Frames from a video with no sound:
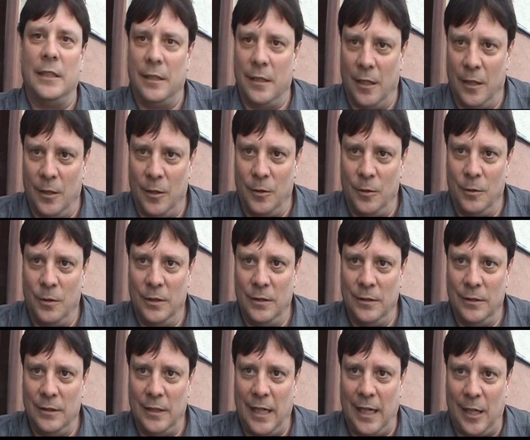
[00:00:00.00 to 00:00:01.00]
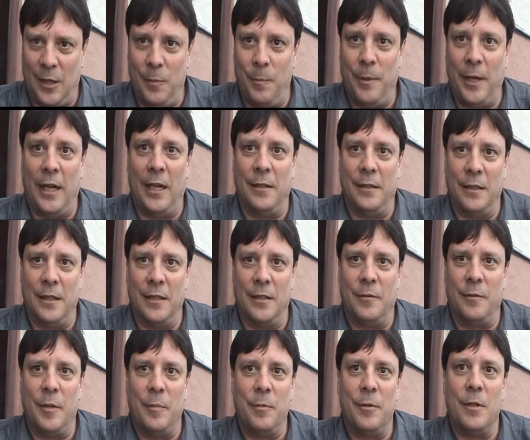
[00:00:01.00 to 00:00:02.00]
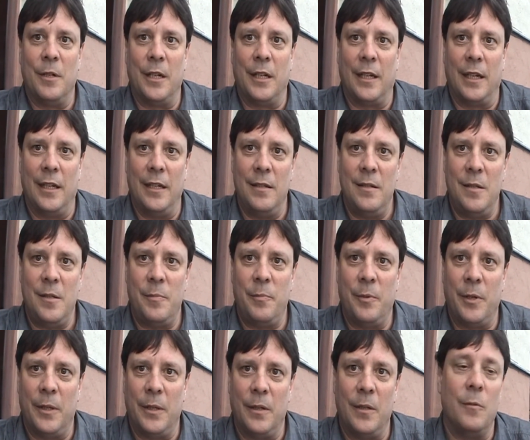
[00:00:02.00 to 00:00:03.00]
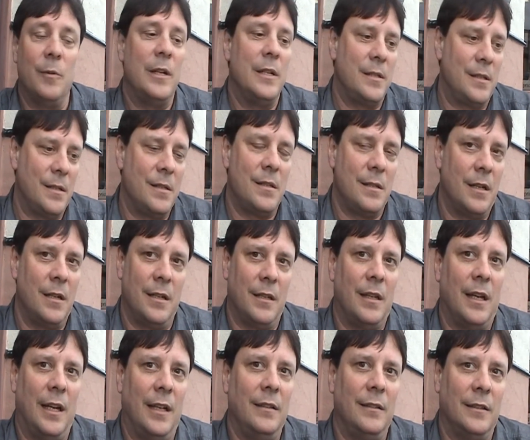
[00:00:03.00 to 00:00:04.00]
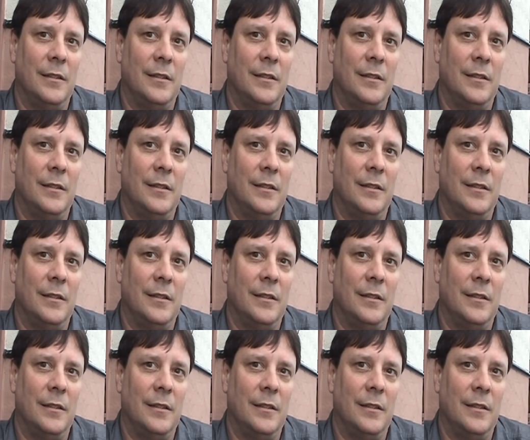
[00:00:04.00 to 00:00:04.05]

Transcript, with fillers: know how bad the underreporting is, but there are ways to study that.